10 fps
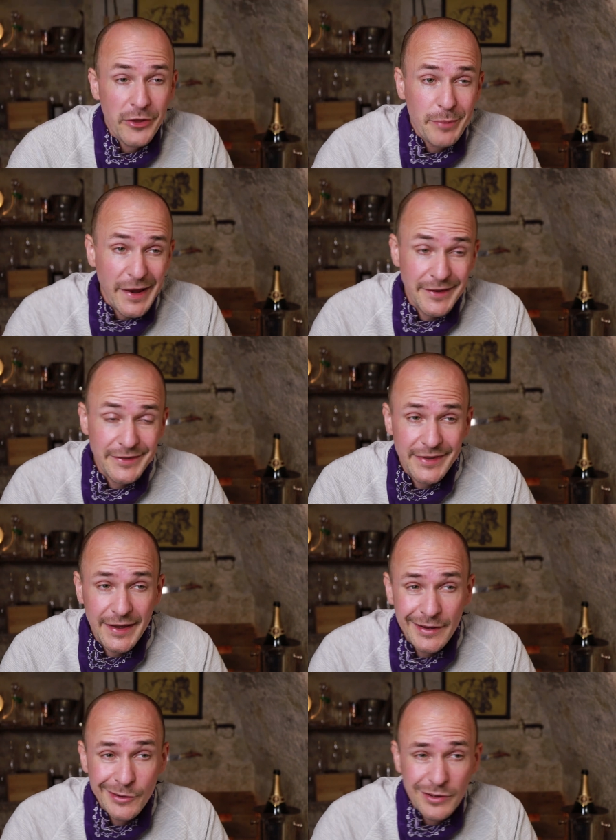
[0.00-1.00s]
On the palate,
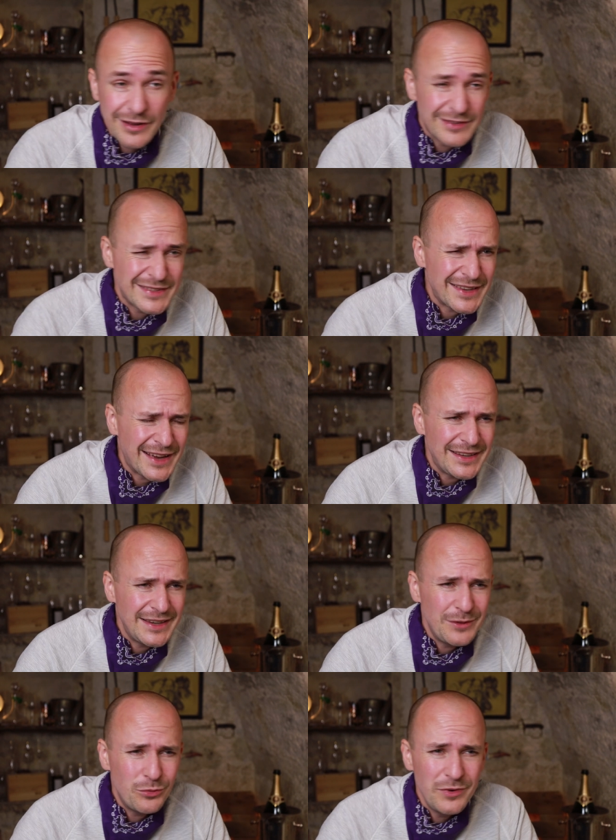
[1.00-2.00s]
there are
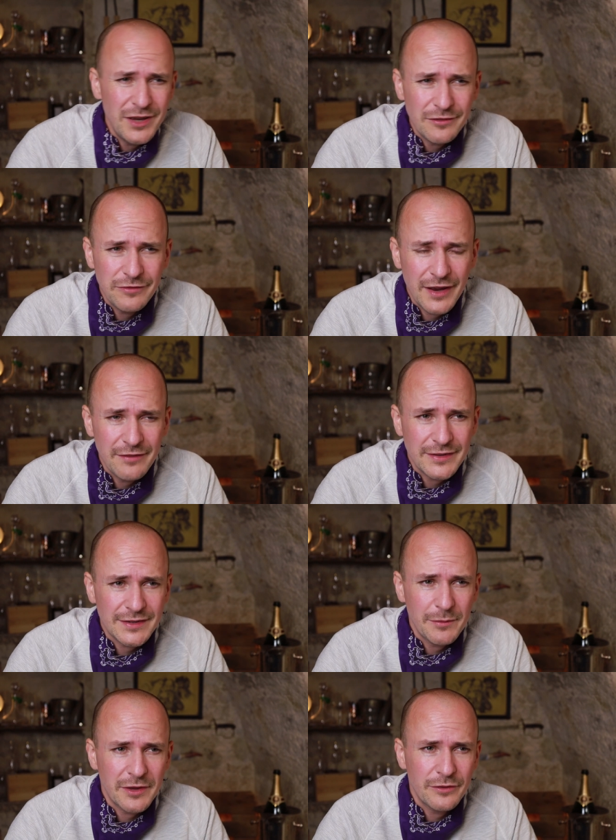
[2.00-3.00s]
slightly weird flavors
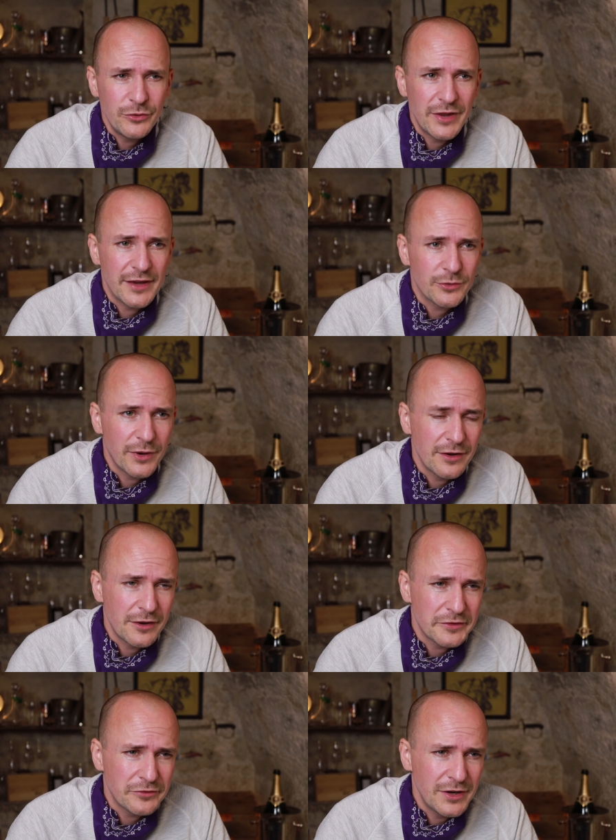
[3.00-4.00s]
coming through. There's quite a
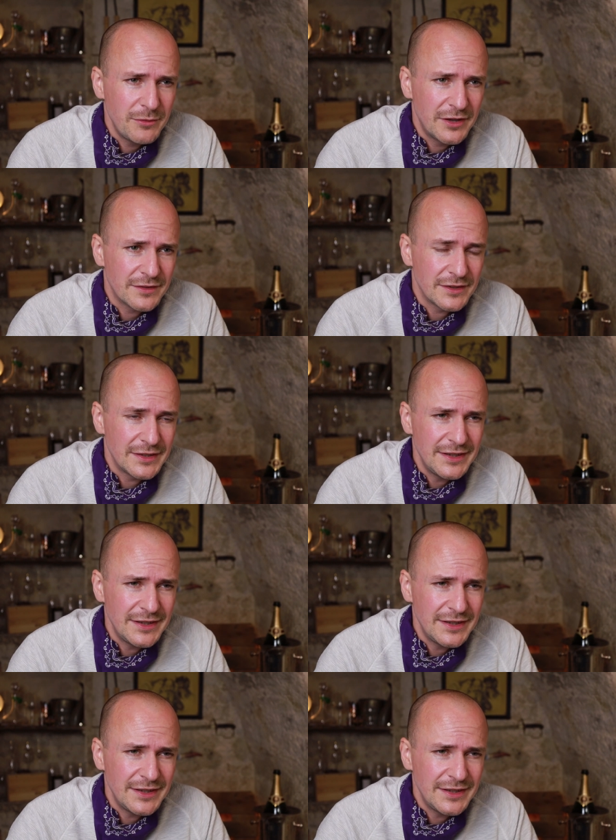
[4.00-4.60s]
lot of creaminess and